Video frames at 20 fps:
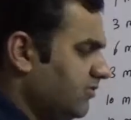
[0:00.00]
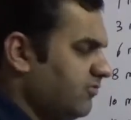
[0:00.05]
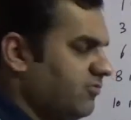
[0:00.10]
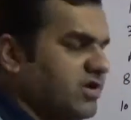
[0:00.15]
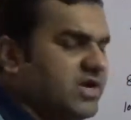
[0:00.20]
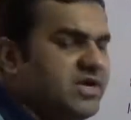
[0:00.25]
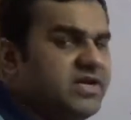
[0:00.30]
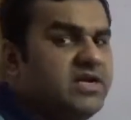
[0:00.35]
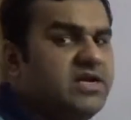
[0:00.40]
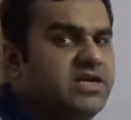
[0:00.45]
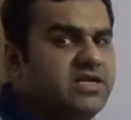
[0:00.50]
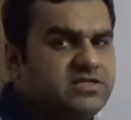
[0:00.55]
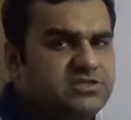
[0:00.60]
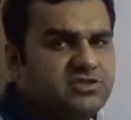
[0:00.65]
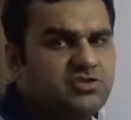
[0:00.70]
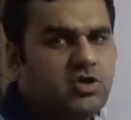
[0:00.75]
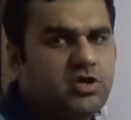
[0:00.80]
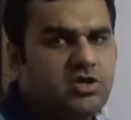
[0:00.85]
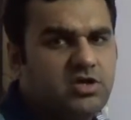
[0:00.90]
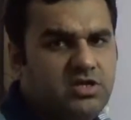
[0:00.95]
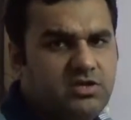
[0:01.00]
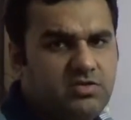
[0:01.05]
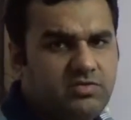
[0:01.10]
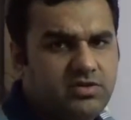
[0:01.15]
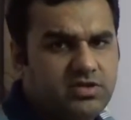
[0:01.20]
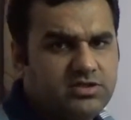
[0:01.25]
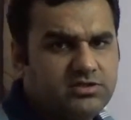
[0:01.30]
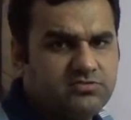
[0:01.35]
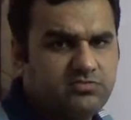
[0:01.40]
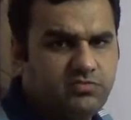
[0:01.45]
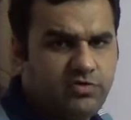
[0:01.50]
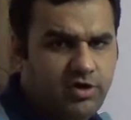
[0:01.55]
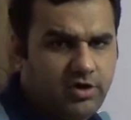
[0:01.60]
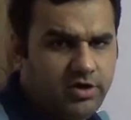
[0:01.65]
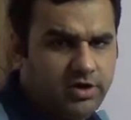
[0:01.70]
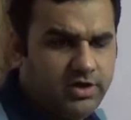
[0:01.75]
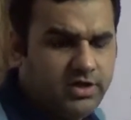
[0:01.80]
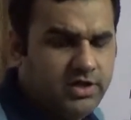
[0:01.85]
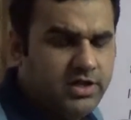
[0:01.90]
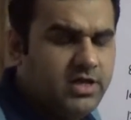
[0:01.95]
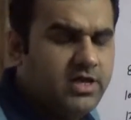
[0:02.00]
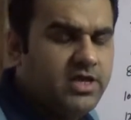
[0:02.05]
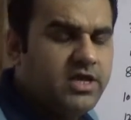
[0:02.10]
volatility shortly known as wall,